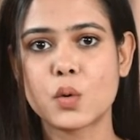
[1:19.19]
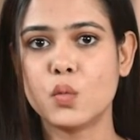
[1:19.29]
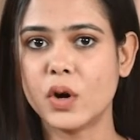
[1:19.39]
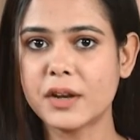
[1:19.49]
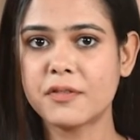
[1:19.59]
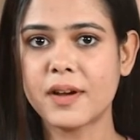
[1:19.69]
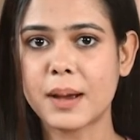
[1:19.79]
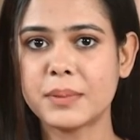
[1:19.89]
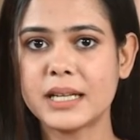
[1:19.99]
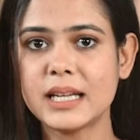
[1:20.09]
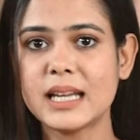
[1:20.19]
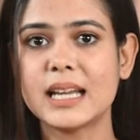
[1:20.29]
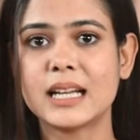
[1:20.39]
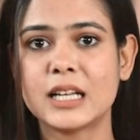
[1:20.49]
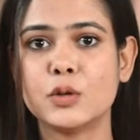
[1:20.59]
one family
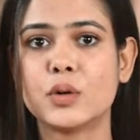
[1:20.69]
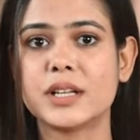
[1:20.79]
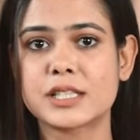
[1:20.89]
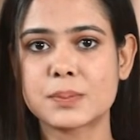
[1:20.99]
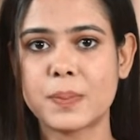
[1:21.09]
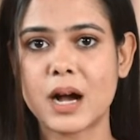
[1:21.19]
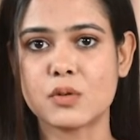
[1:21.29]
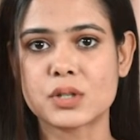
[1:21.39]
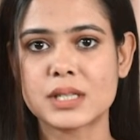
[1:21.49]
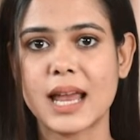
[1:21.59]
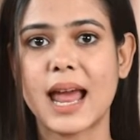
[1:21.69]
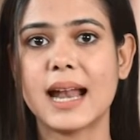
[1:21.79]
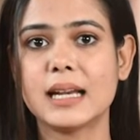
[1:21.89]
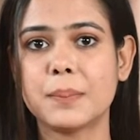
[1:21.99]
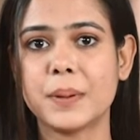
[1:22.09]
including spouse
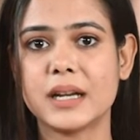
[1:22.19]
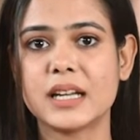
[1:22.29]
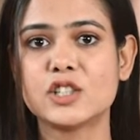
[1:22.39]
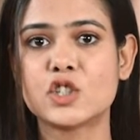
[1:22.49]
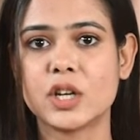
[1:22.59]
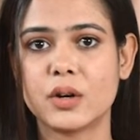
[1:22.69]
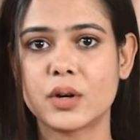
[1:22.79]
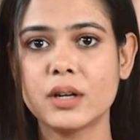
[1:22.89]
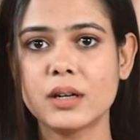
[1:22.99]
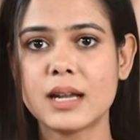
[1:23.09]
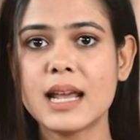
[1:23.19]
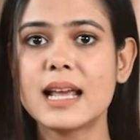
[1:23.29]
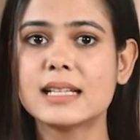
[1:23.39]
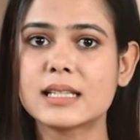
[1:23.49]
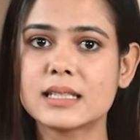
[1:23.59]
and dependent children
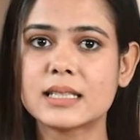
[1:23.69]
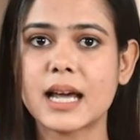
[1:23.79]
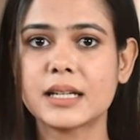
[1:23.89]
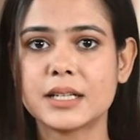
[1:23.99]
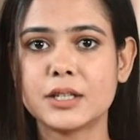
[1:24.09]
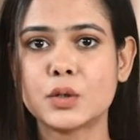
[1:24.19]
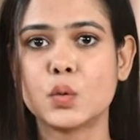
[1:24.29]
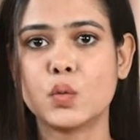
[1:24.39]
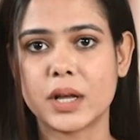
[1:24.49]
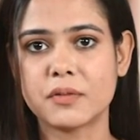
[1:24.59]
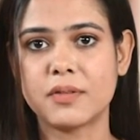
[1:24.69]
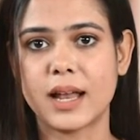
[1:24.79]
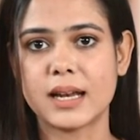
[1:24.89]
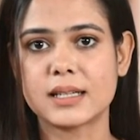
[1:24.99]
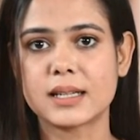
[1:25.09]
is entitled to one
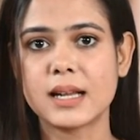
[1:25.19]
flat.